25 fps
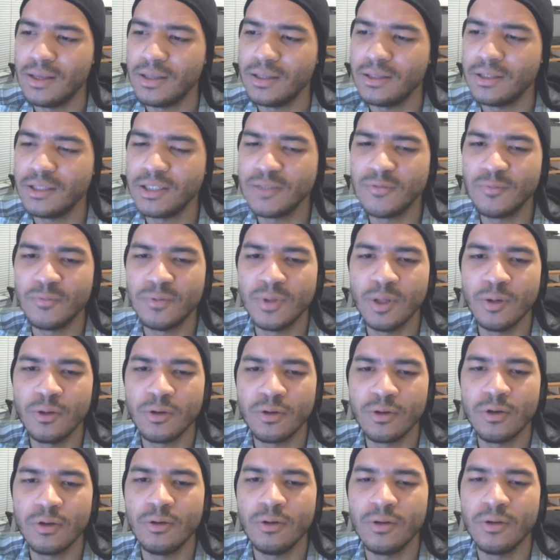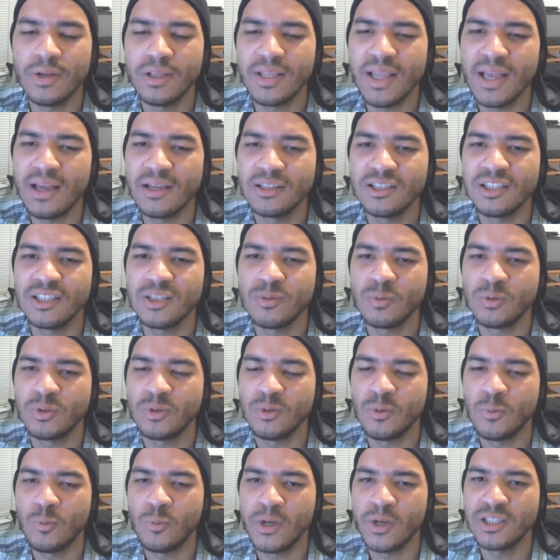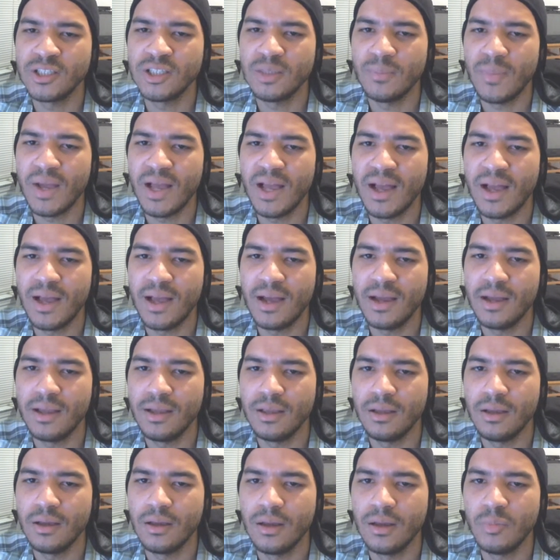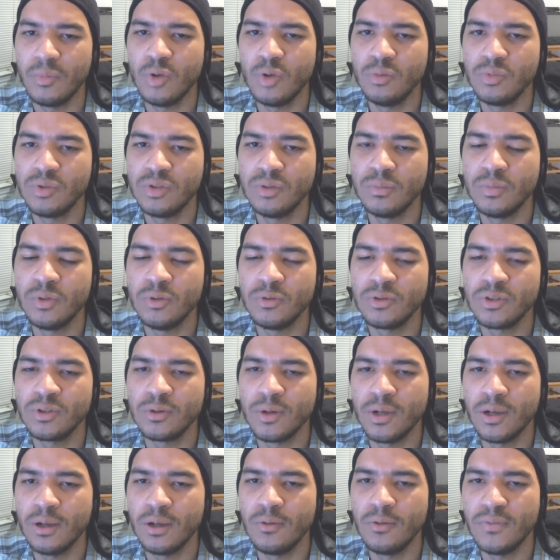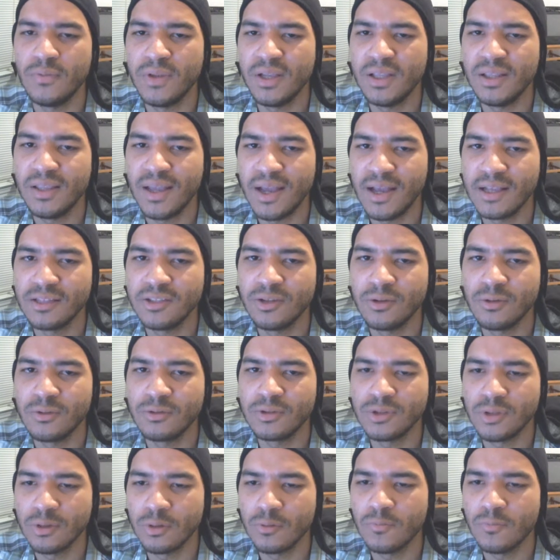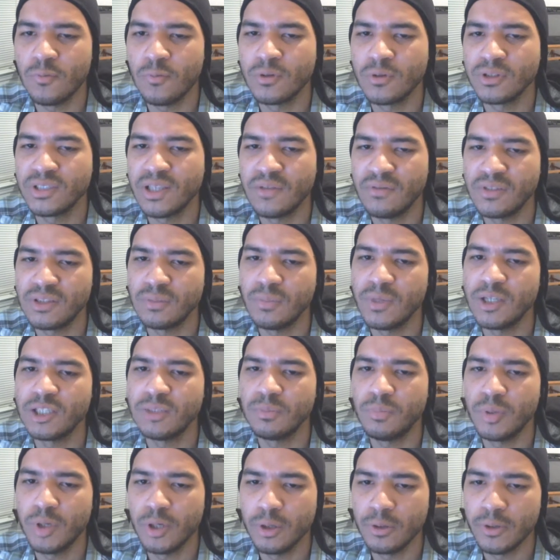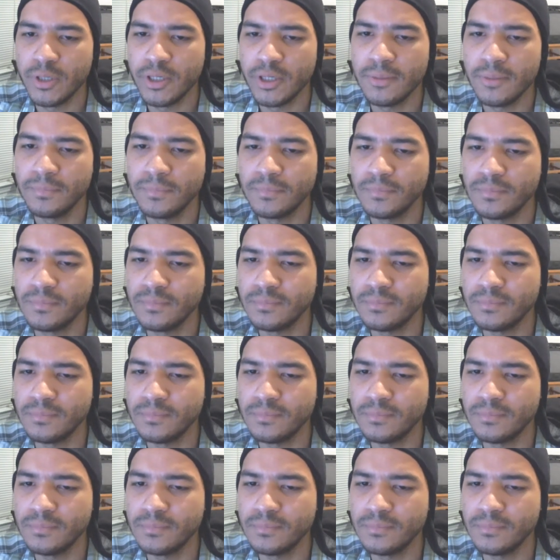This lyrical analysis was requested by YouTube user LB90047.